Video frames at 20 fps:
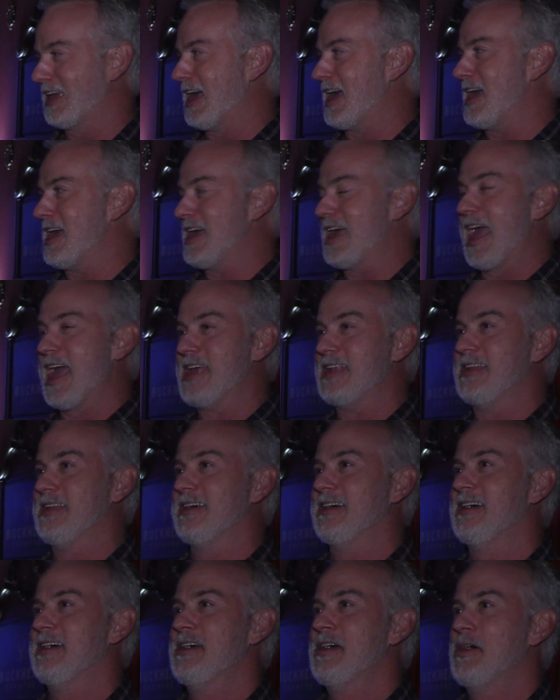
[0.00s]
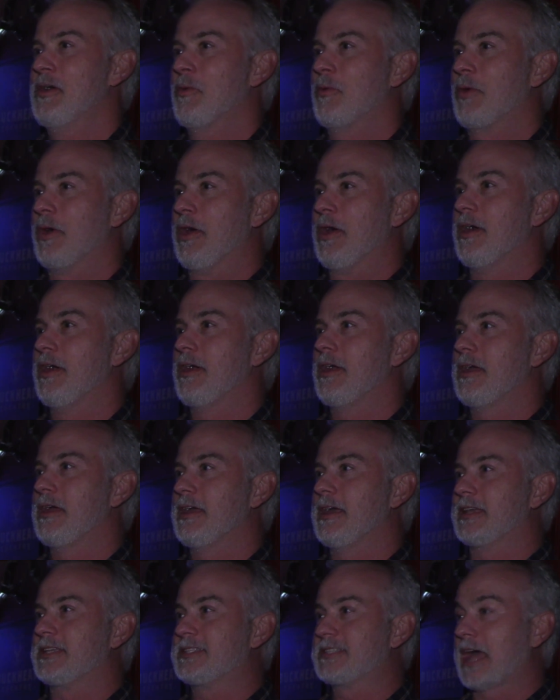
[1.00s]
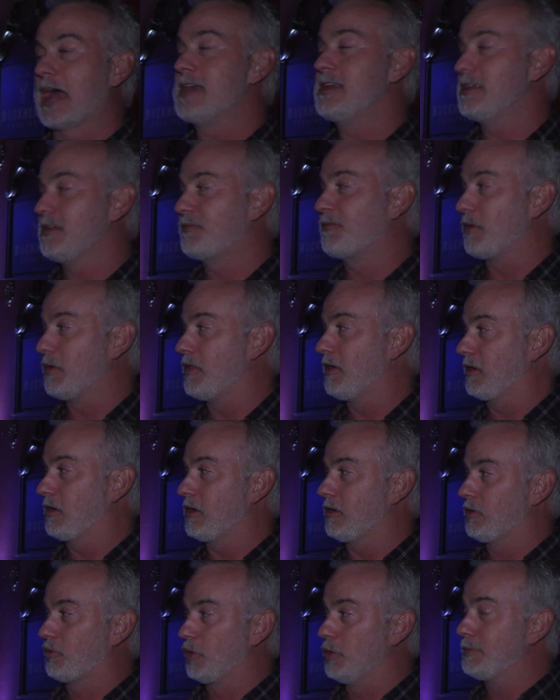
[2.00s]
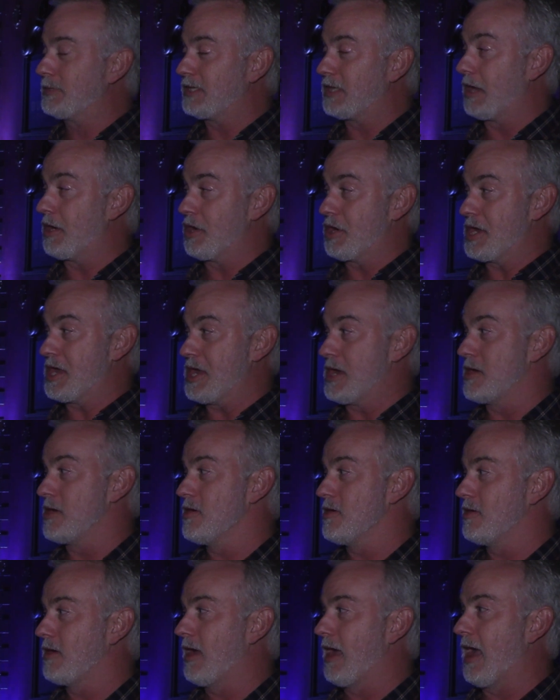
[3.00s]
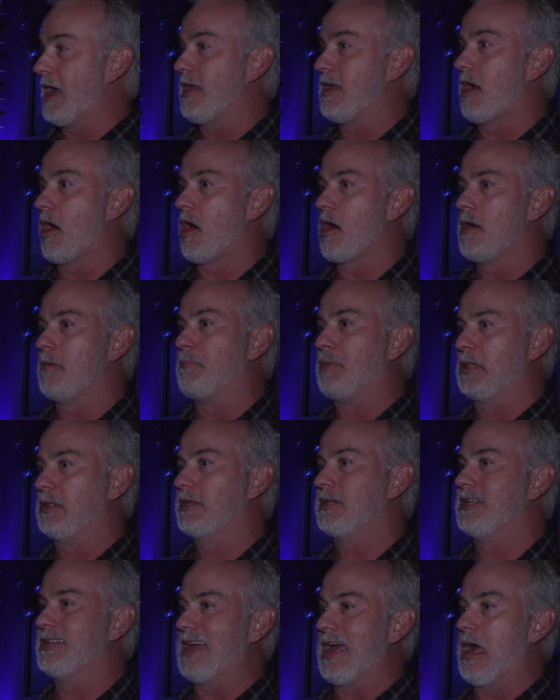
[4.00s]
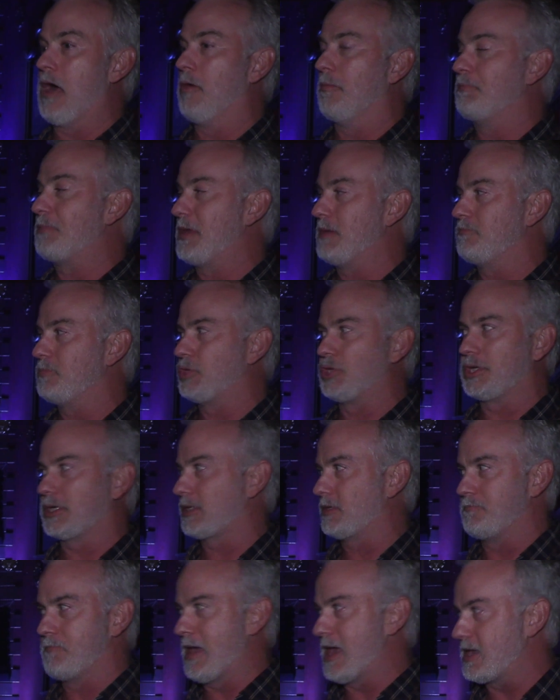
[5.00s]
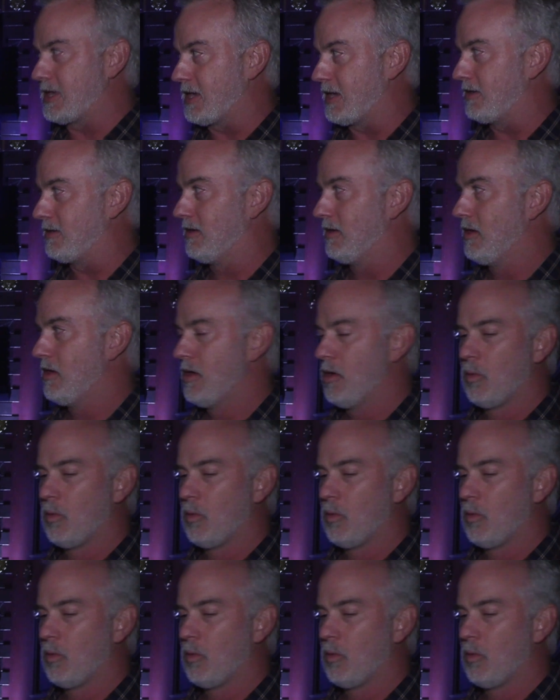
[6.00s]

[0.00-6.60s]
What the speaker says: And we're excited for the groups that are here and our ability to help them just make it.